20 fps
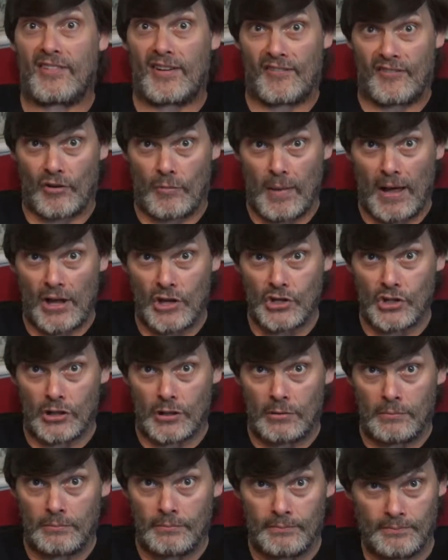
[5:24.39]

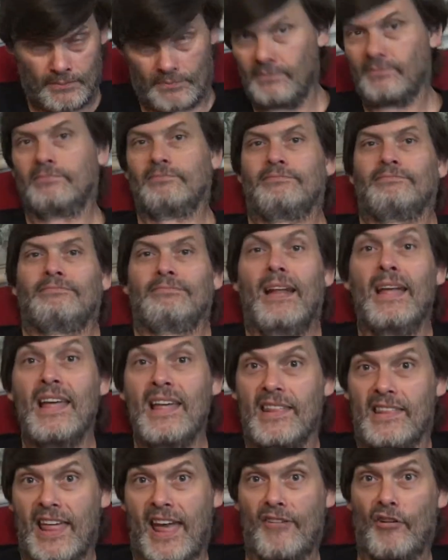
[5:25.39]
information.
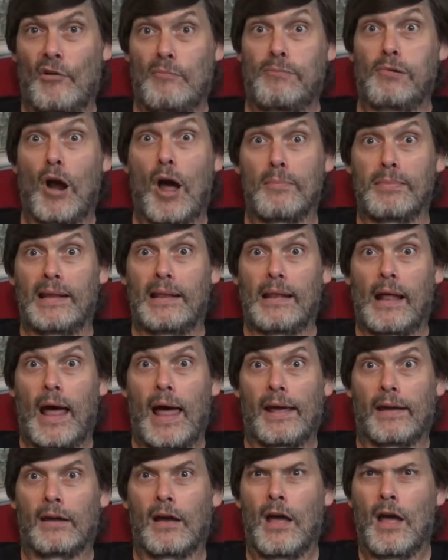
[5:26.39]
They were probably
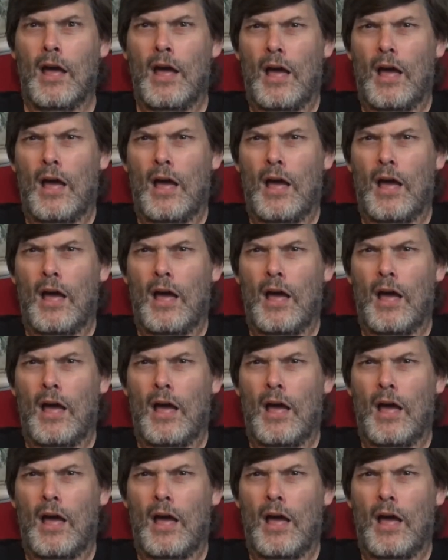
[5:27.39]
like,